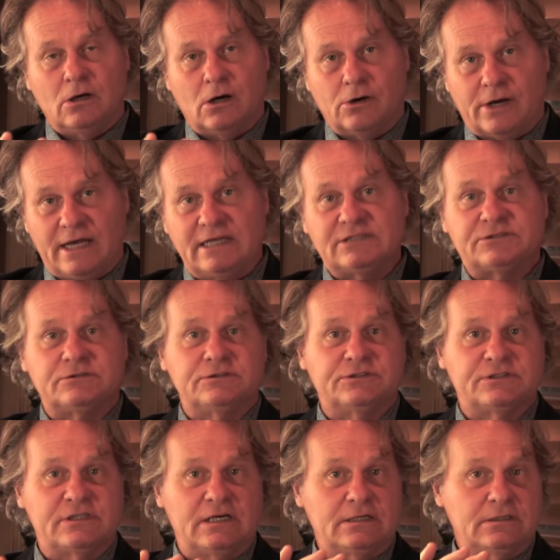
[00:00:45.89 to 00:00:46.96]
are
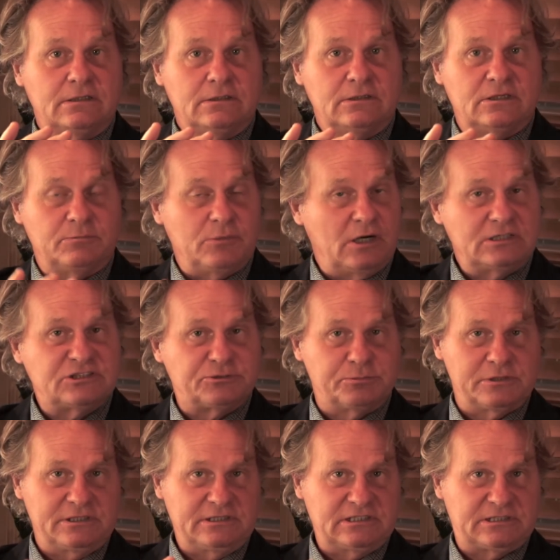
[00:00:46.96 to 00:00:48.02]
answers that
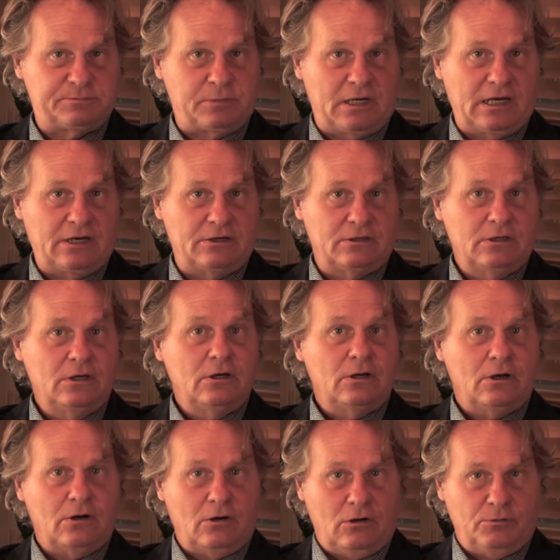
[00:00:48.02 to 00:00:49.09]
demonstrably inspire
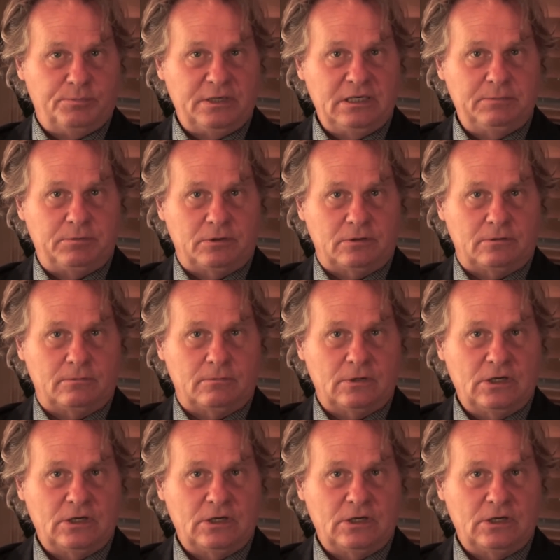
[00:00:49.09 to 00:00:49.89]
all people.